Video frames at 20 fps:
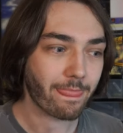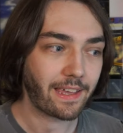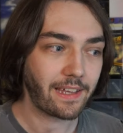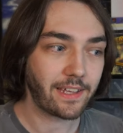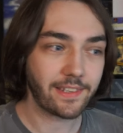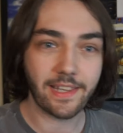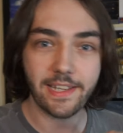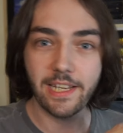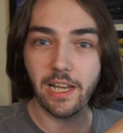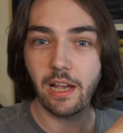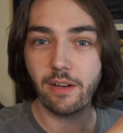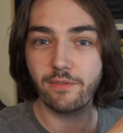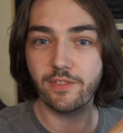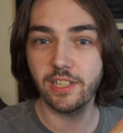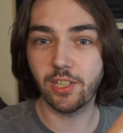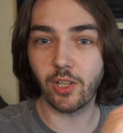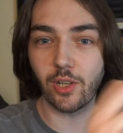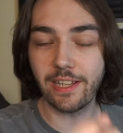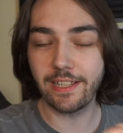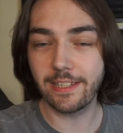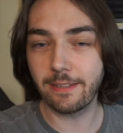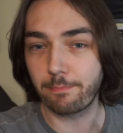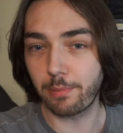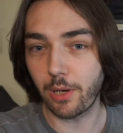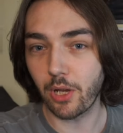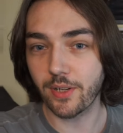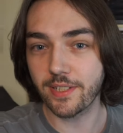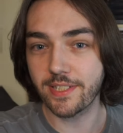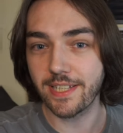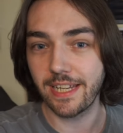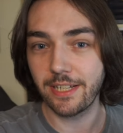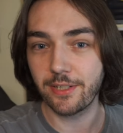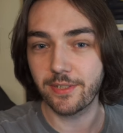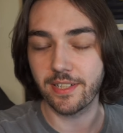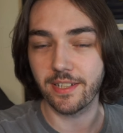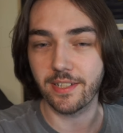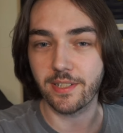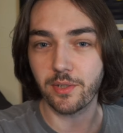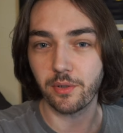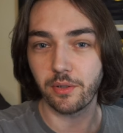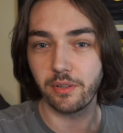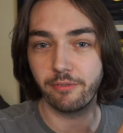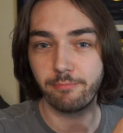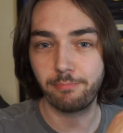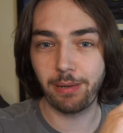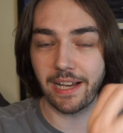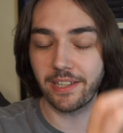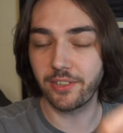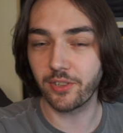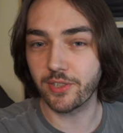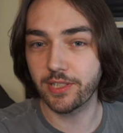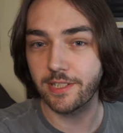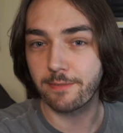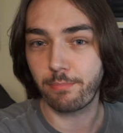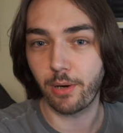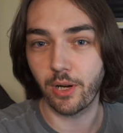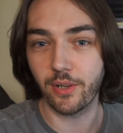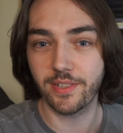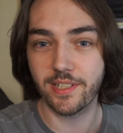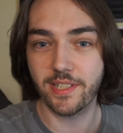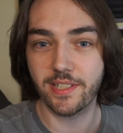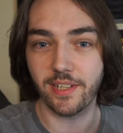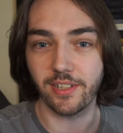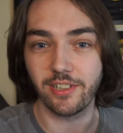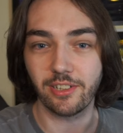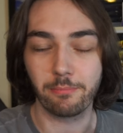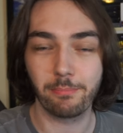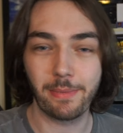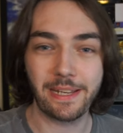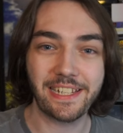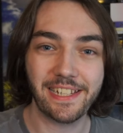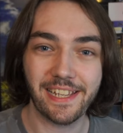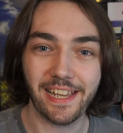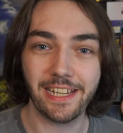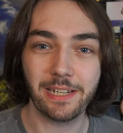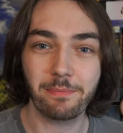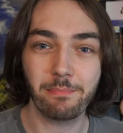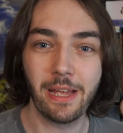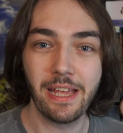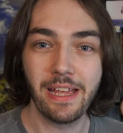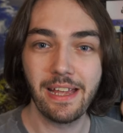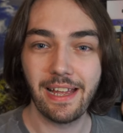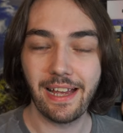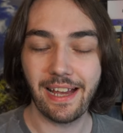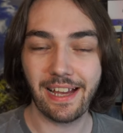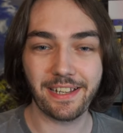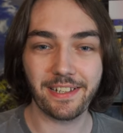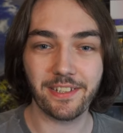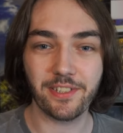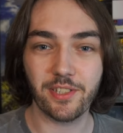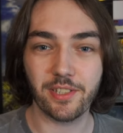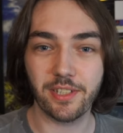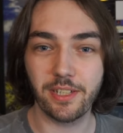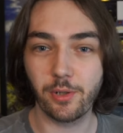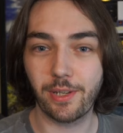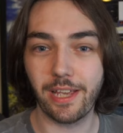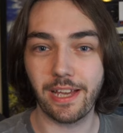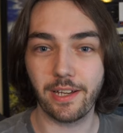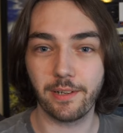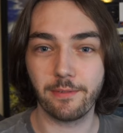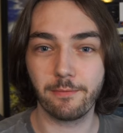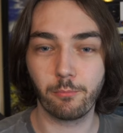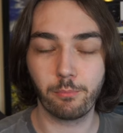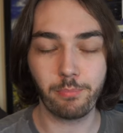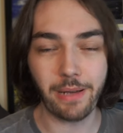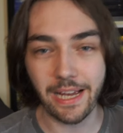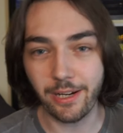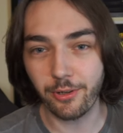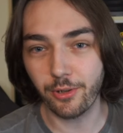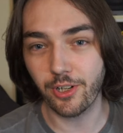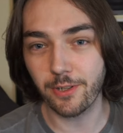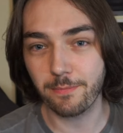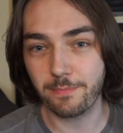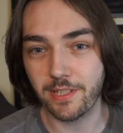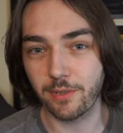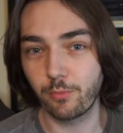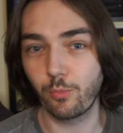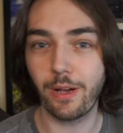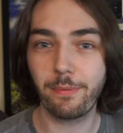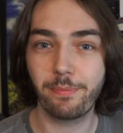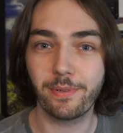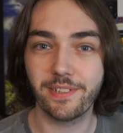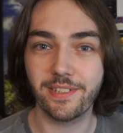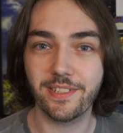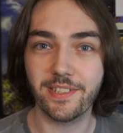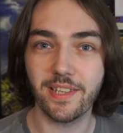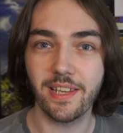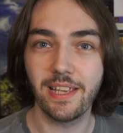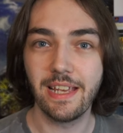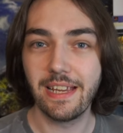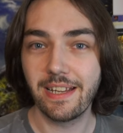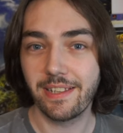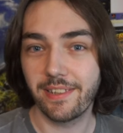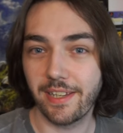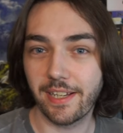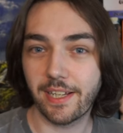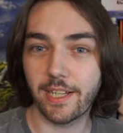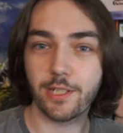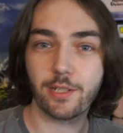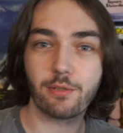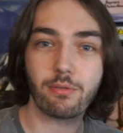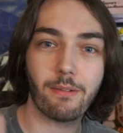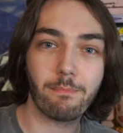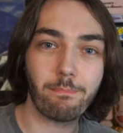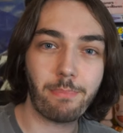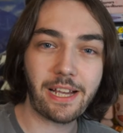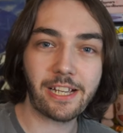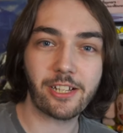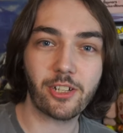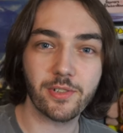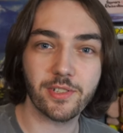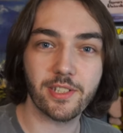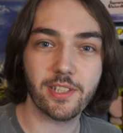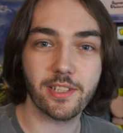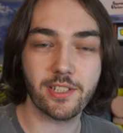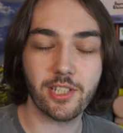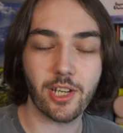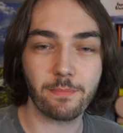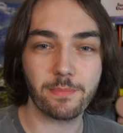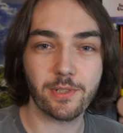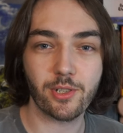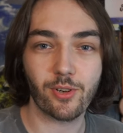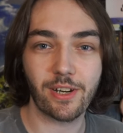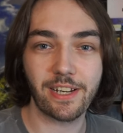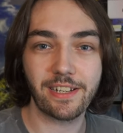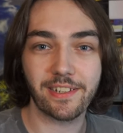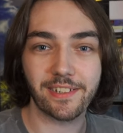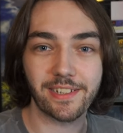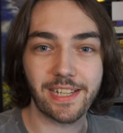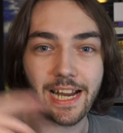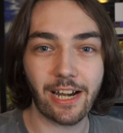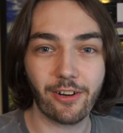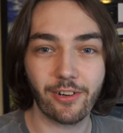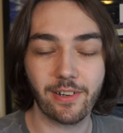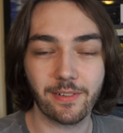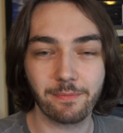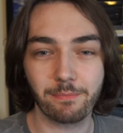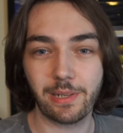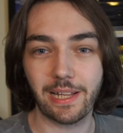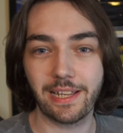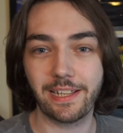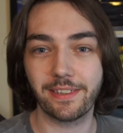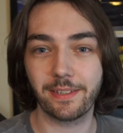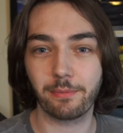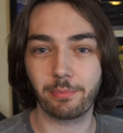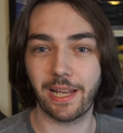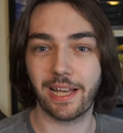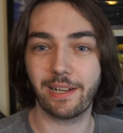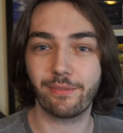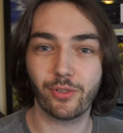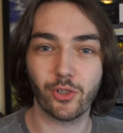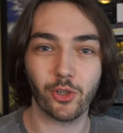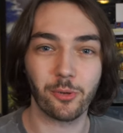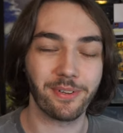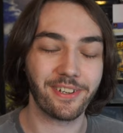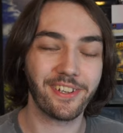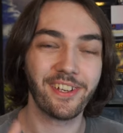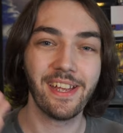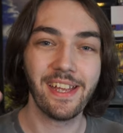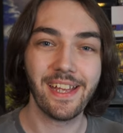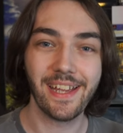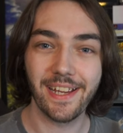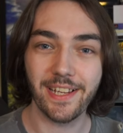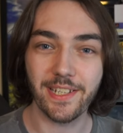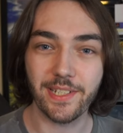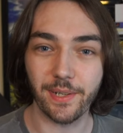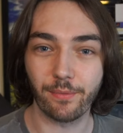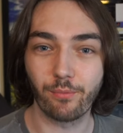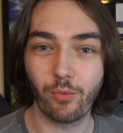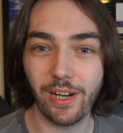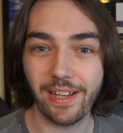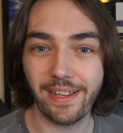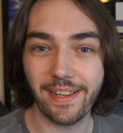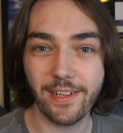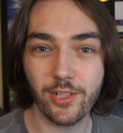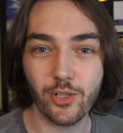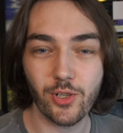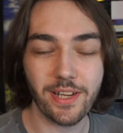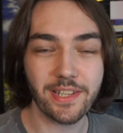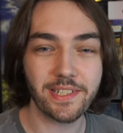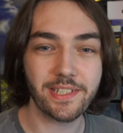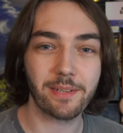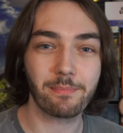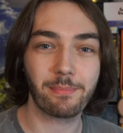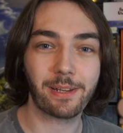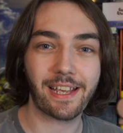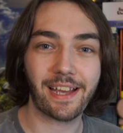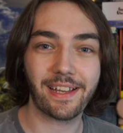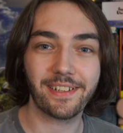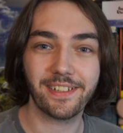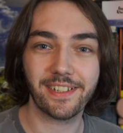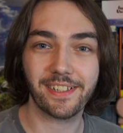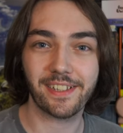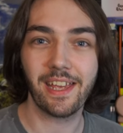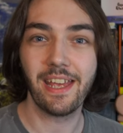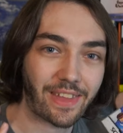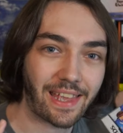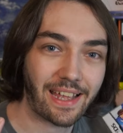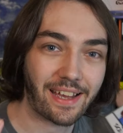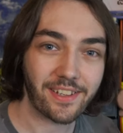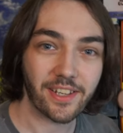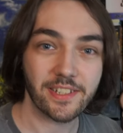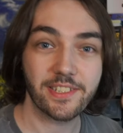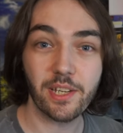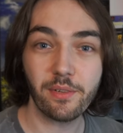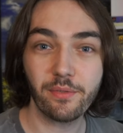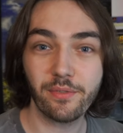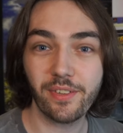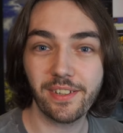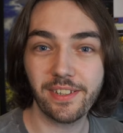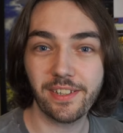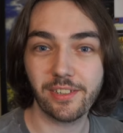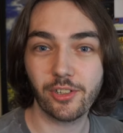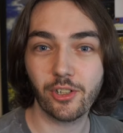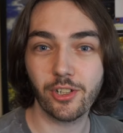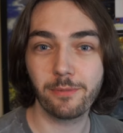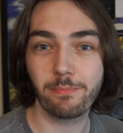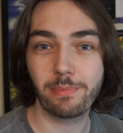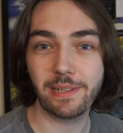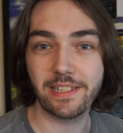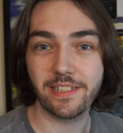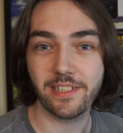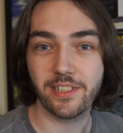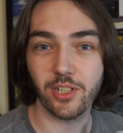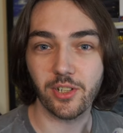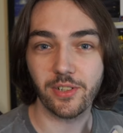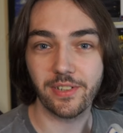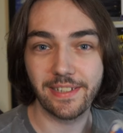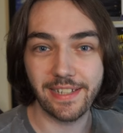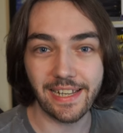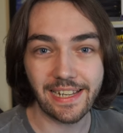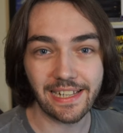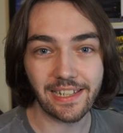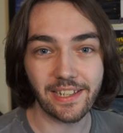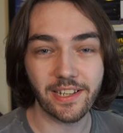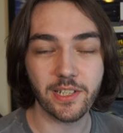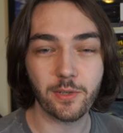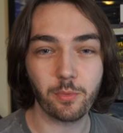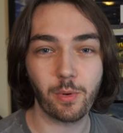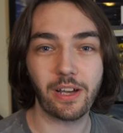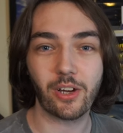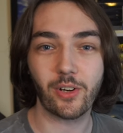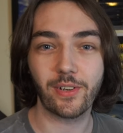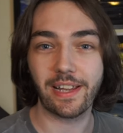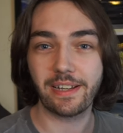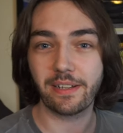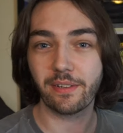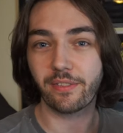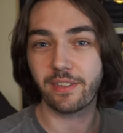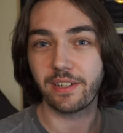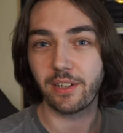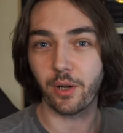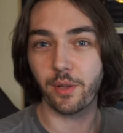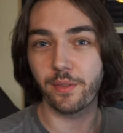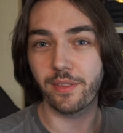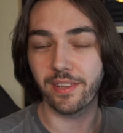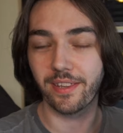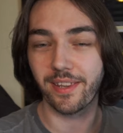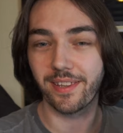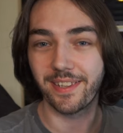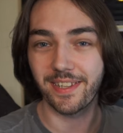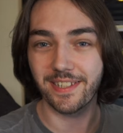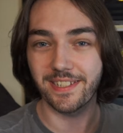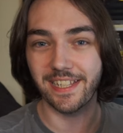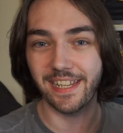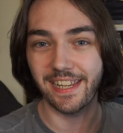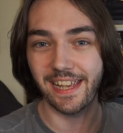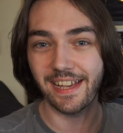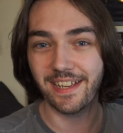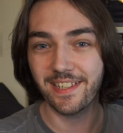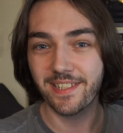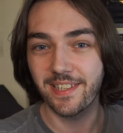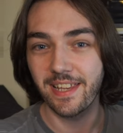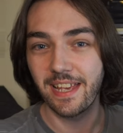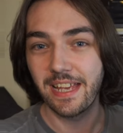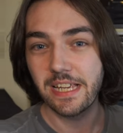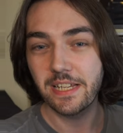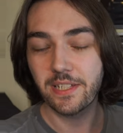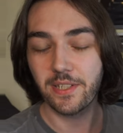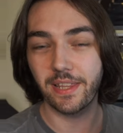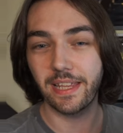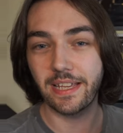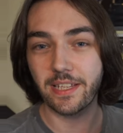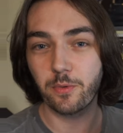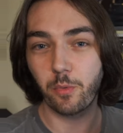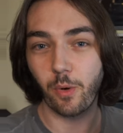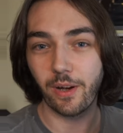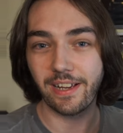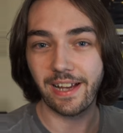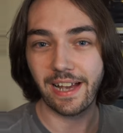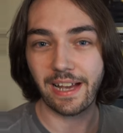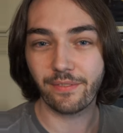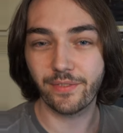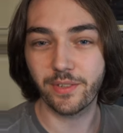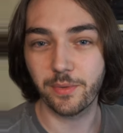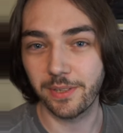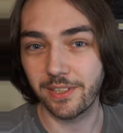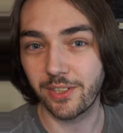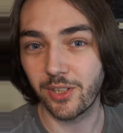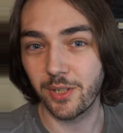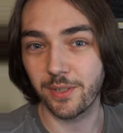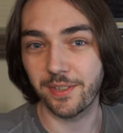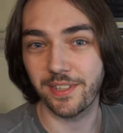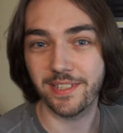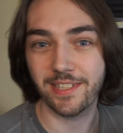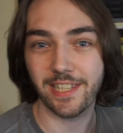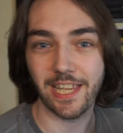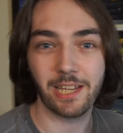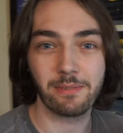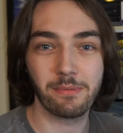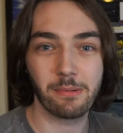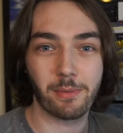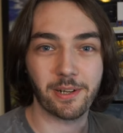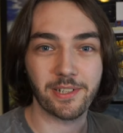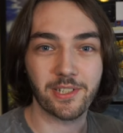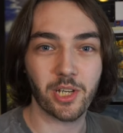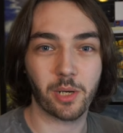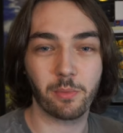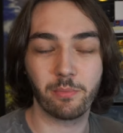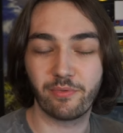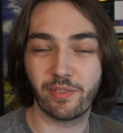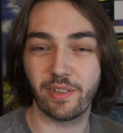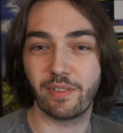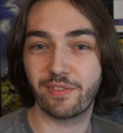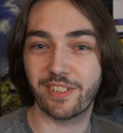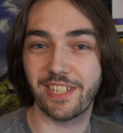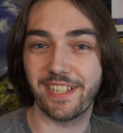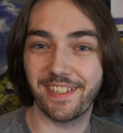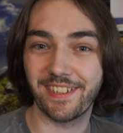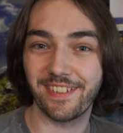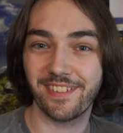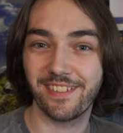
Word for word: and then you have to clear the blocks out in a sort of Panel de Pon style minigame, and you get power-ups and weapons that you can swap back onto the top screen and carry on playing the platformer. It's a really interesting mechanic, and I don't think it could have been done nearly as well on anything other than the DS, so that's why I have to include this game in my top 15.